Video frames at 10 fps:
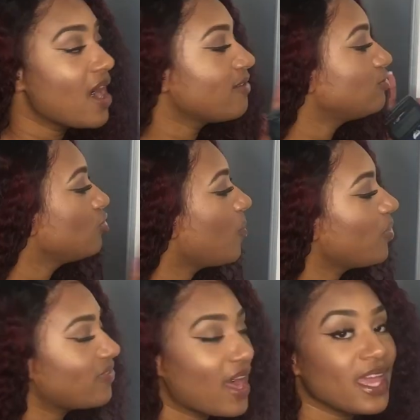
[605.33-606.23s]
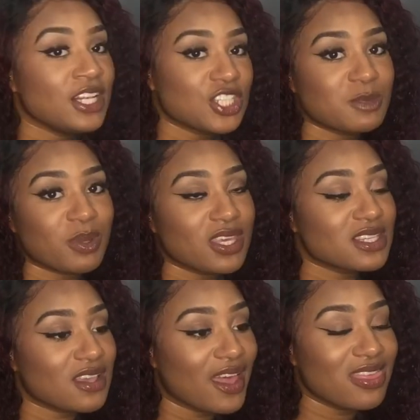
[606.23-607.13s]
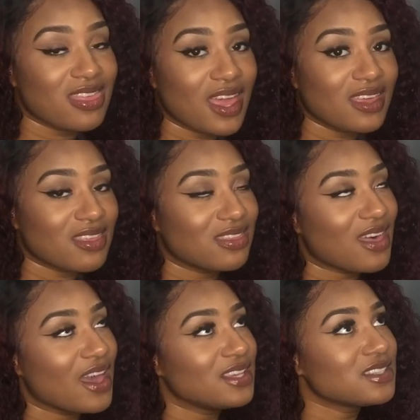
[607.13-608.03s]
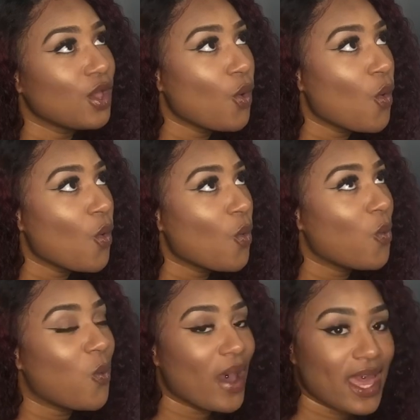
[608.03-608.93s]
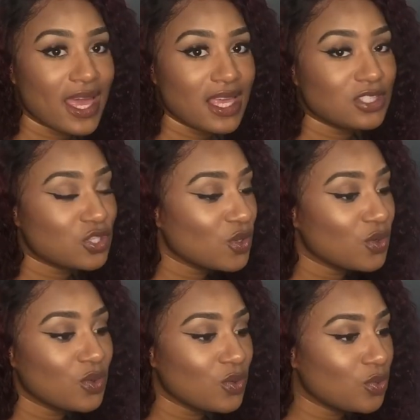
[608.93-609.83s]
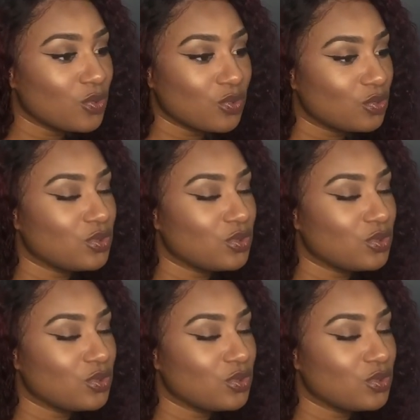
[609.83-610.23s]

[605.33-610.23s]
I have not put that in just because I think that that is way too,